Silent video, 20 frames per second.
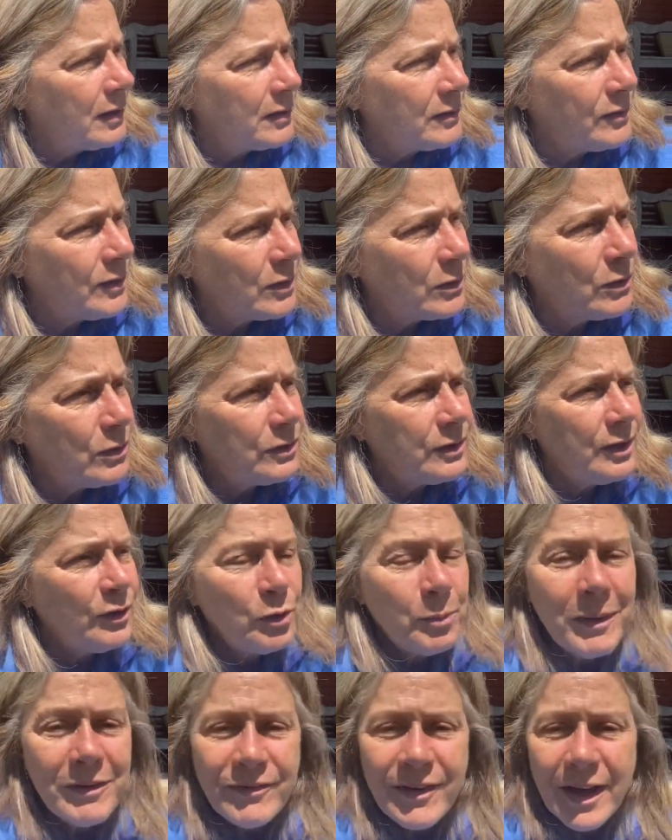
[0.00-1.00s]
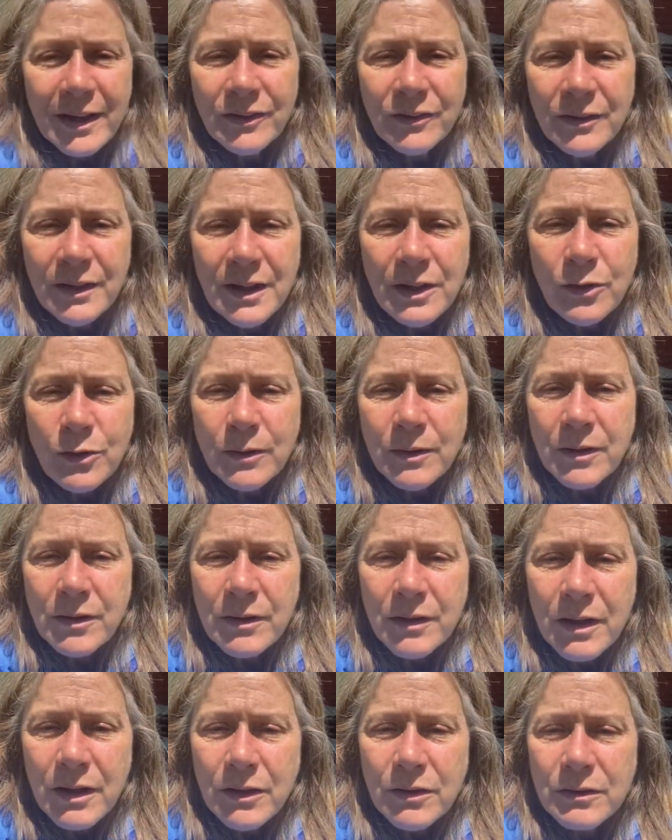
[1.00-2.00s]
There are good things about vaccines, and there
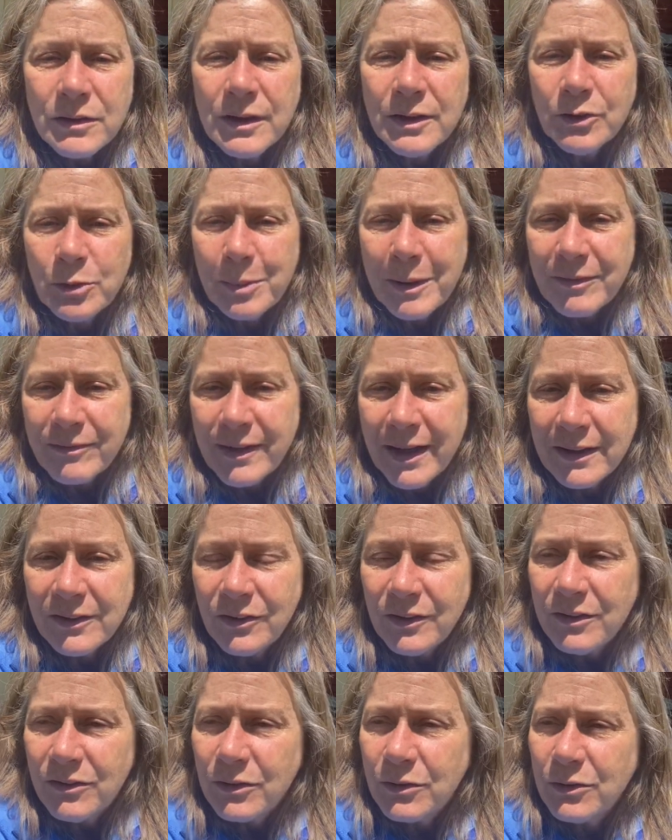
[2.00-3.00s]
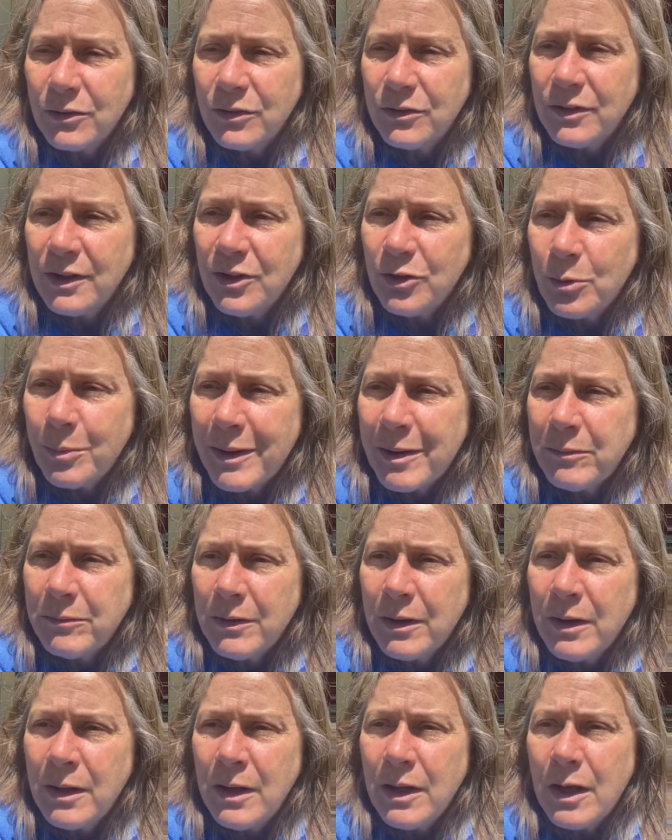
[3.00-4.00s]
are not good things about vaccines. There's good things about
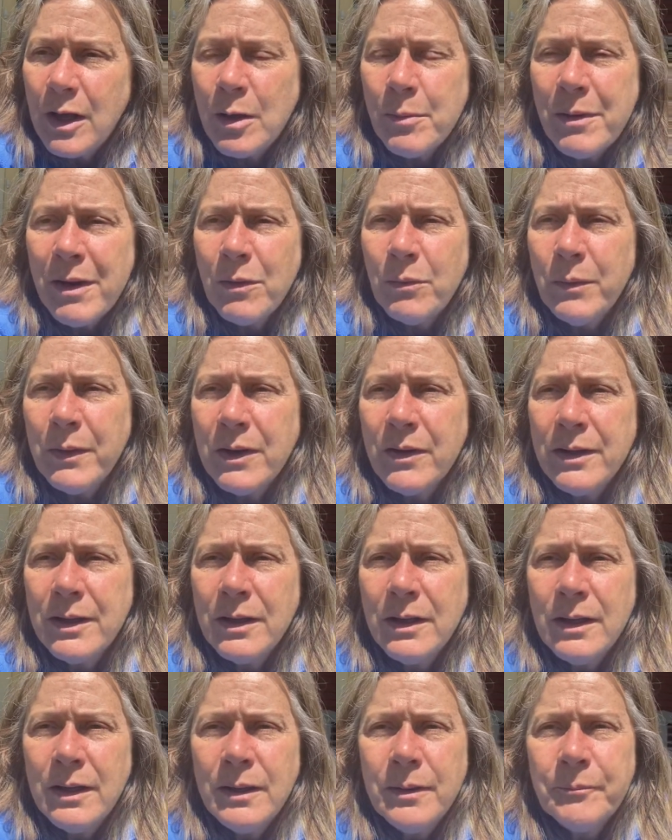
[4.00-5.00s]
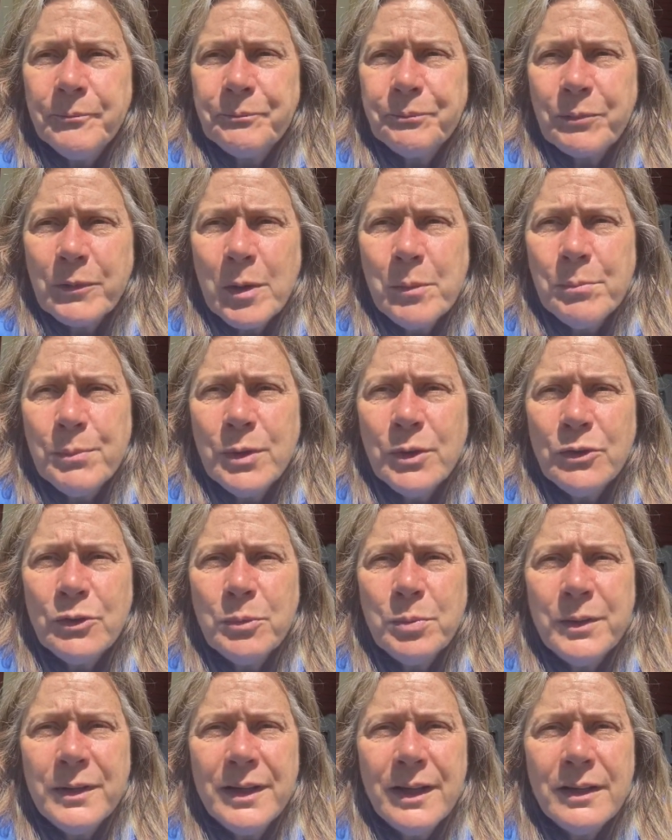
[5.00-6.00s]
wearing
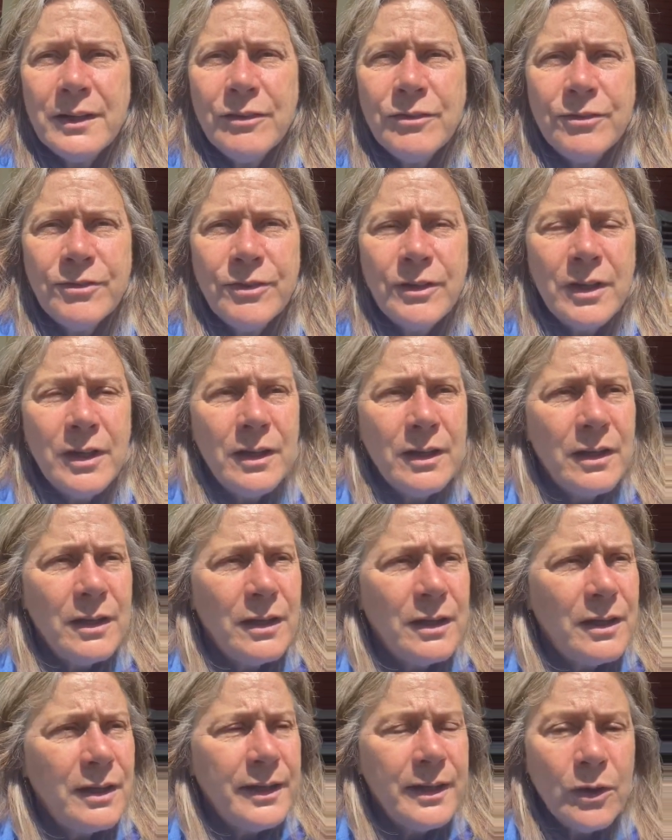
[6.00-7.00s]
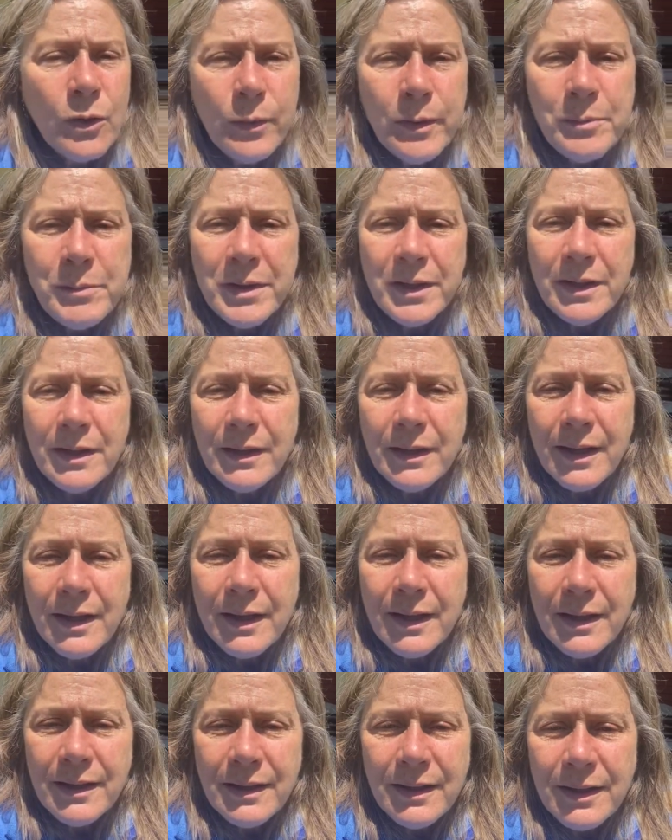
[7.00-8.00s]
personal protective equipment
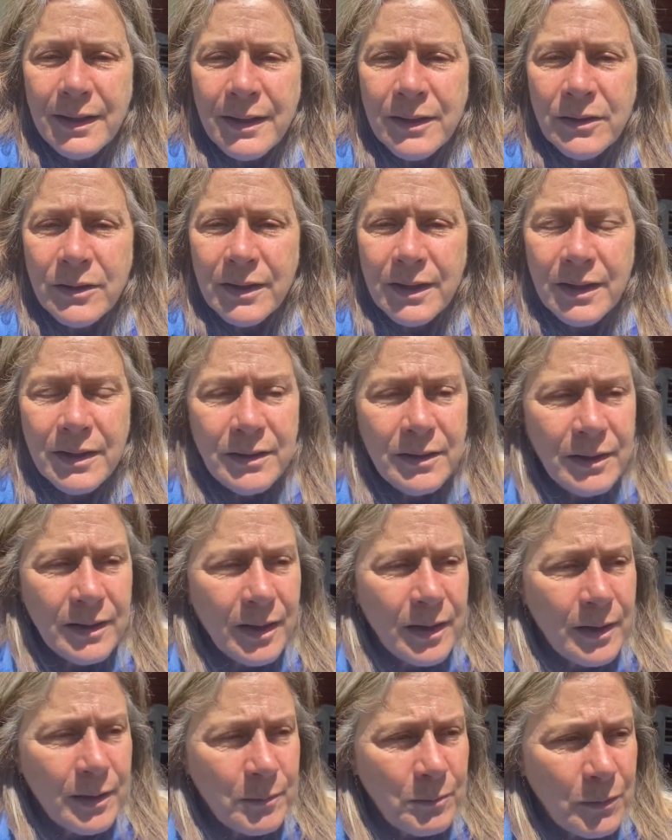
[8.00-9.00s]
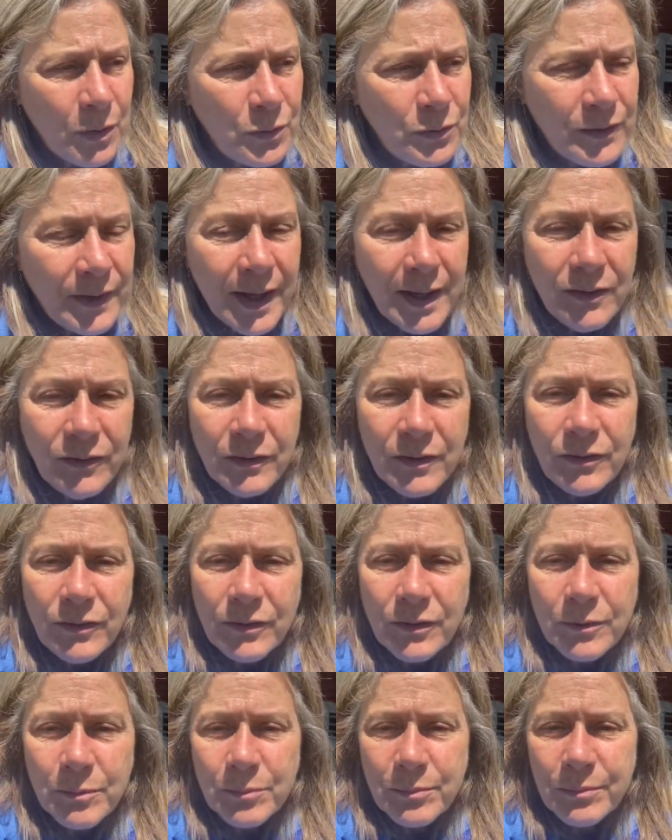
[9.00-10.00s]
in most
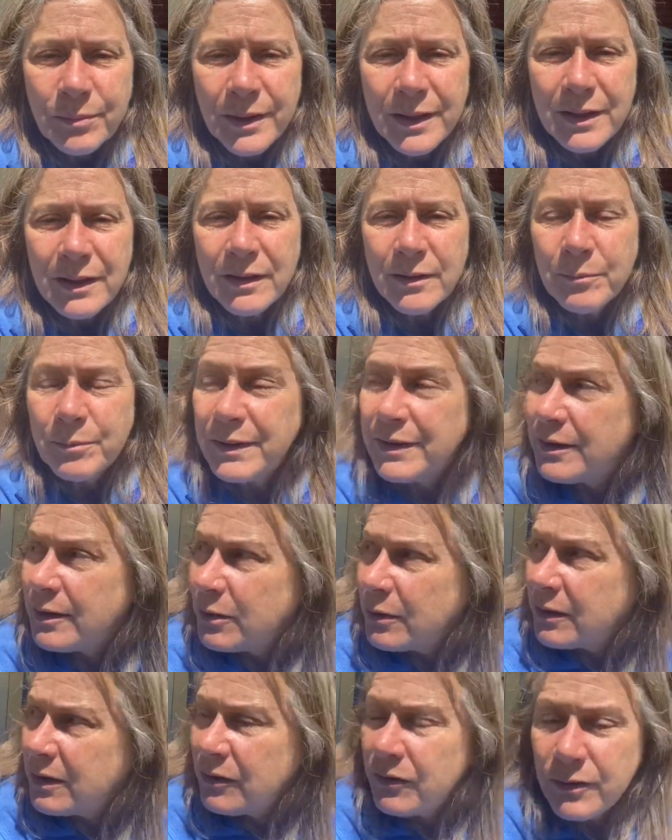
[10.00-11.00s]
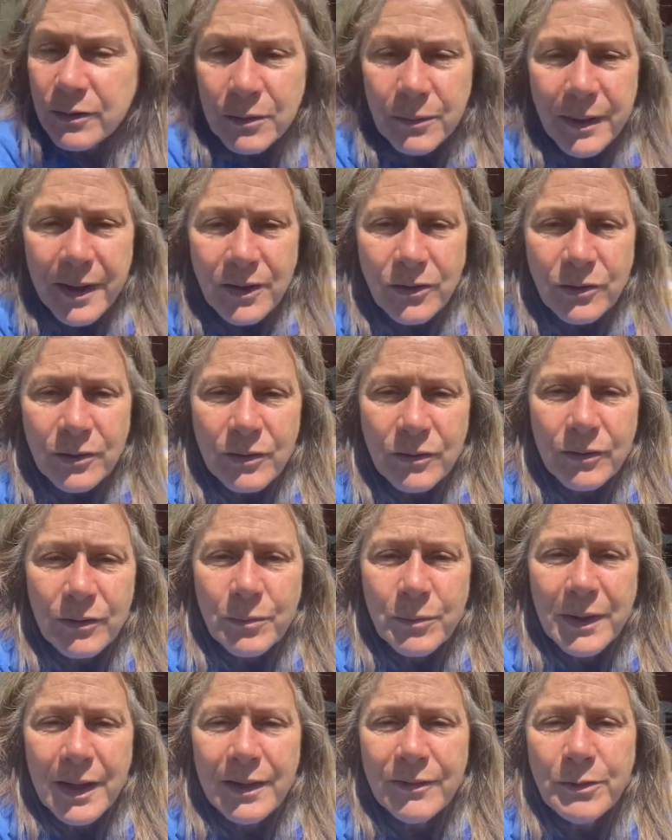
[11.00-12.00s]
cases, but there are considerations,
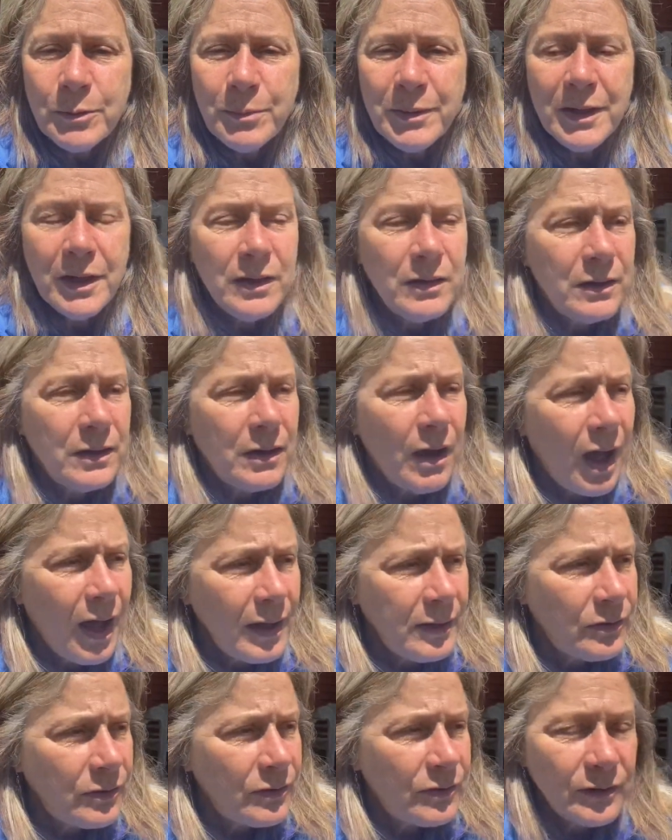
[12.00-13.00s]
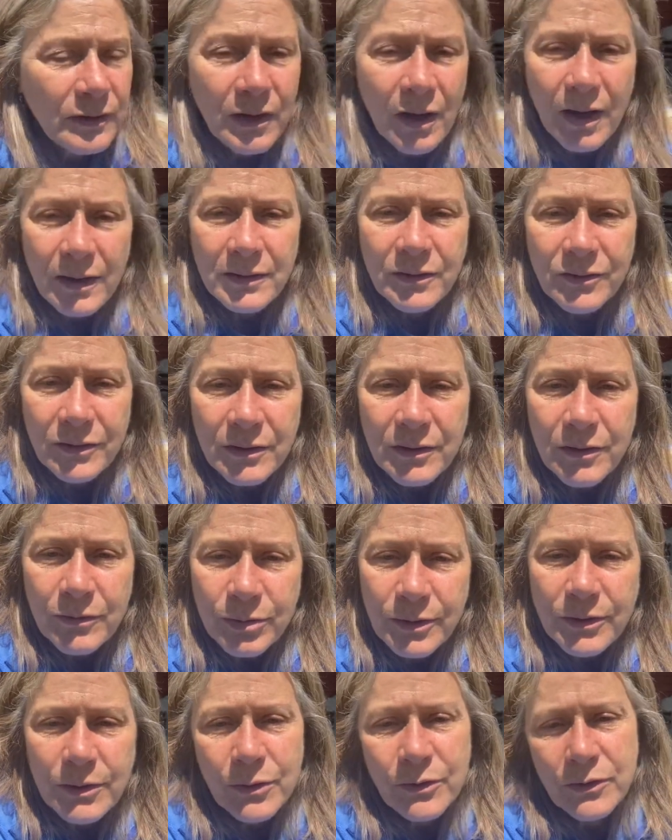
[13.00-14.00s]
and we have to be conscious and cognizant of
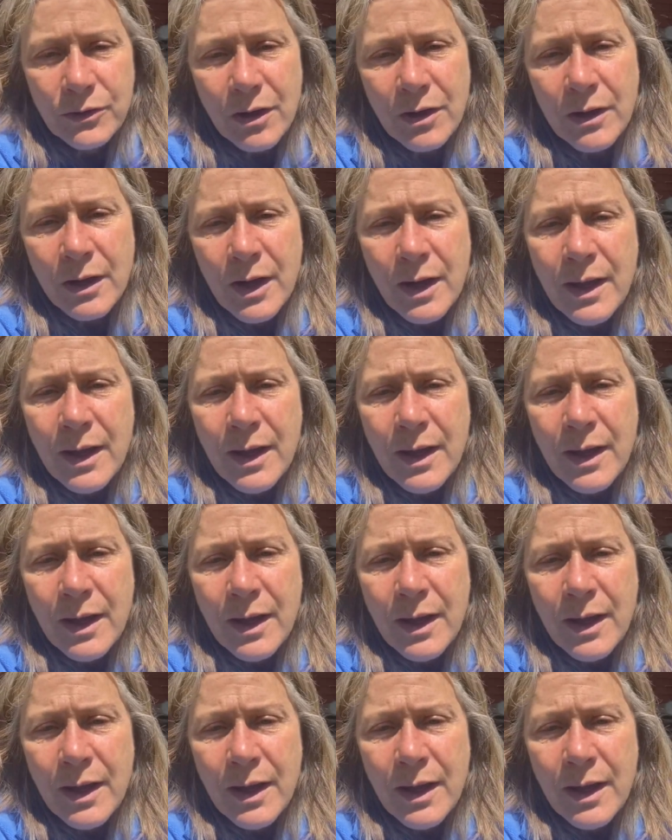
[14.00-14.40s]
what those are.